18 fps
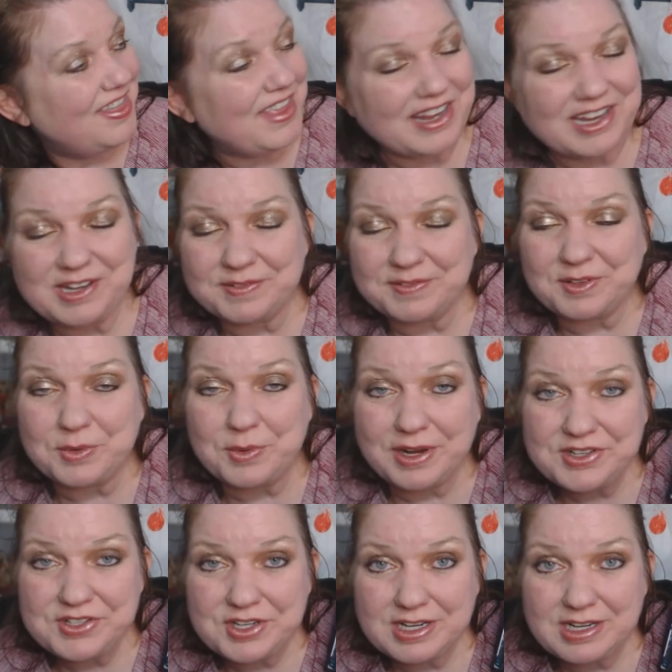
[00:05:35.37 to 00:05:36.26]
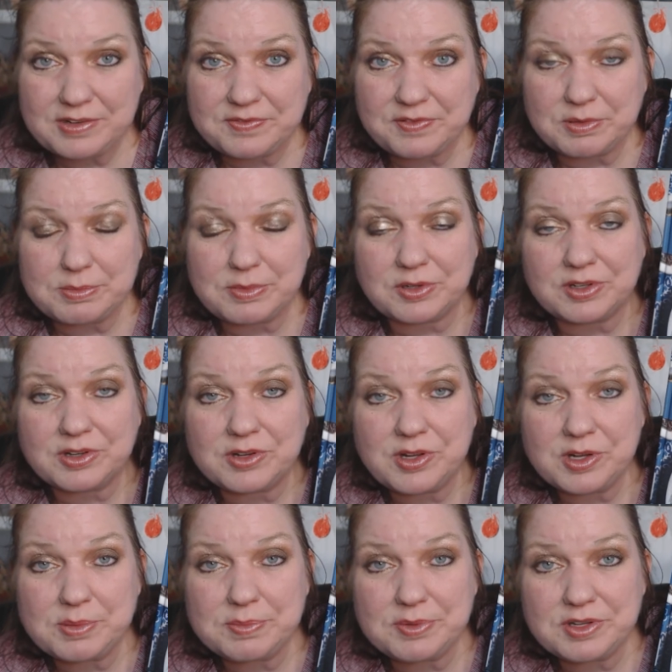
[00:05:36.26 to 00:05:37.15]
Thank you for watching, and for more
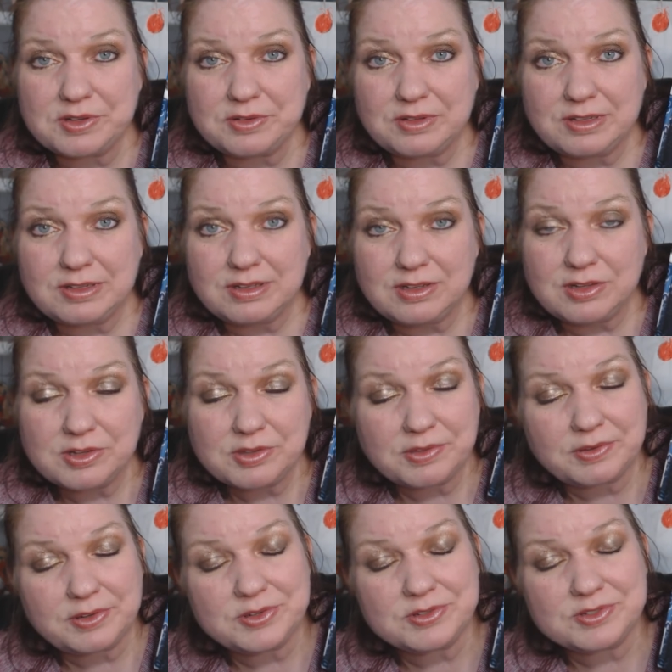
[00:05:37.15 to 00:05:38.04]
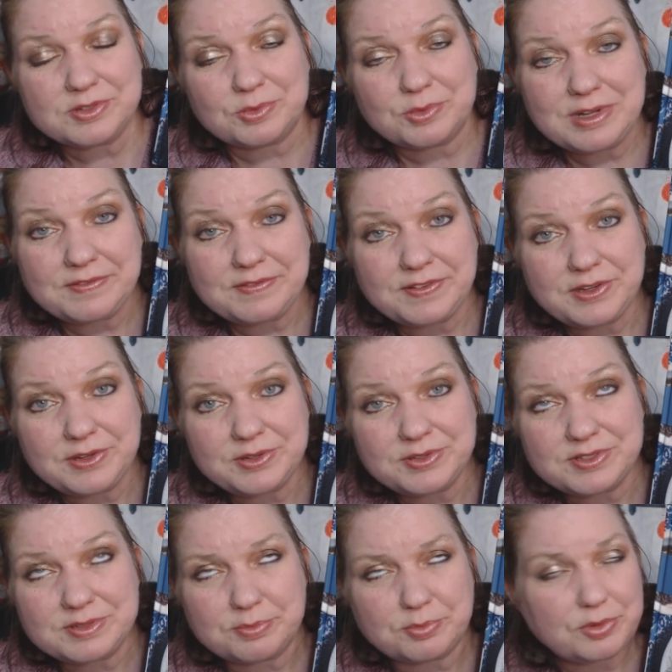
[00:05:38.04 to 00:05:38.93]
cookbook look-throughs,
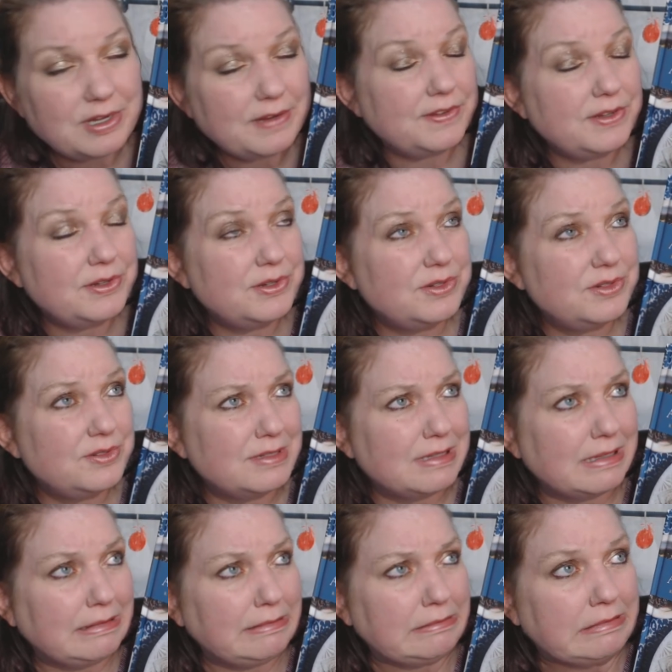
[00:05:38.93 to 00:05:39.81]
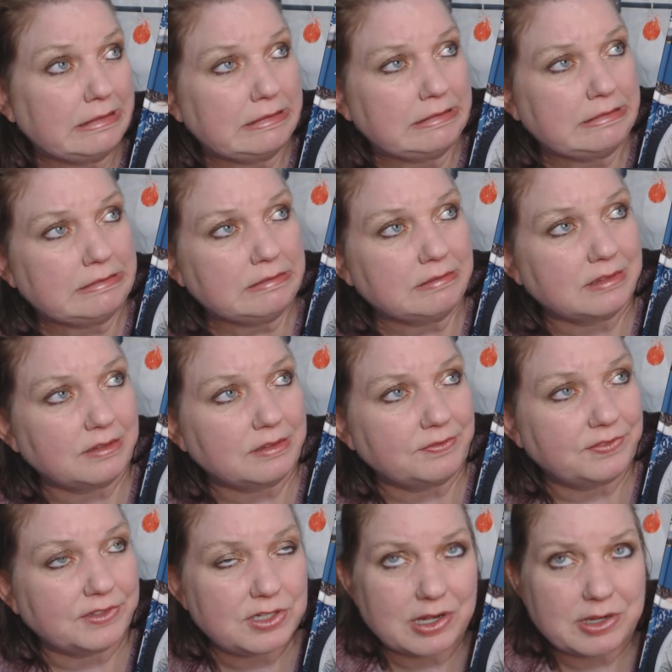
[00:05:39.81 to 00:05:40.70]
reviews, previews, and
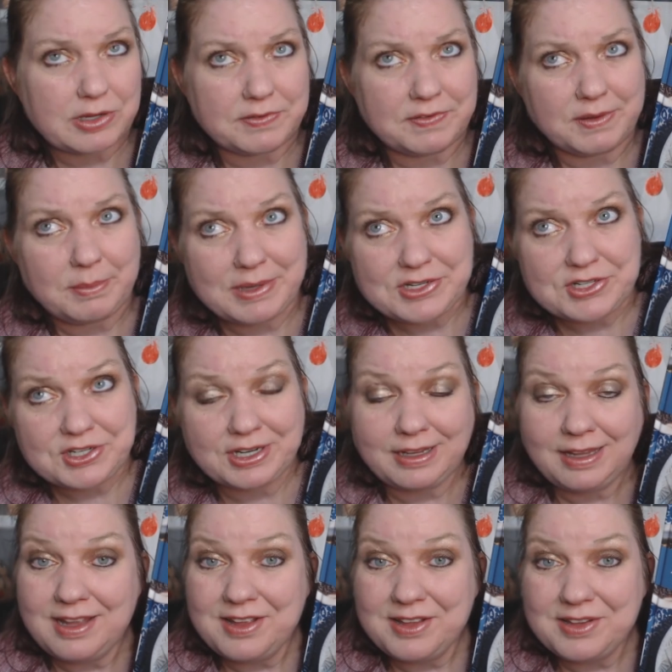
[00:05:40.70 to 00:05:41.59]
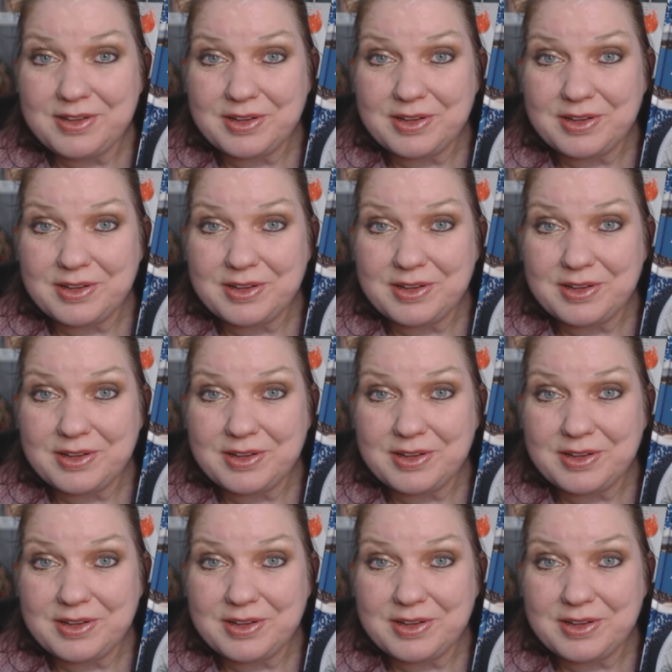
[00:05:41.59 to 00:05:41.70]
photography bitching,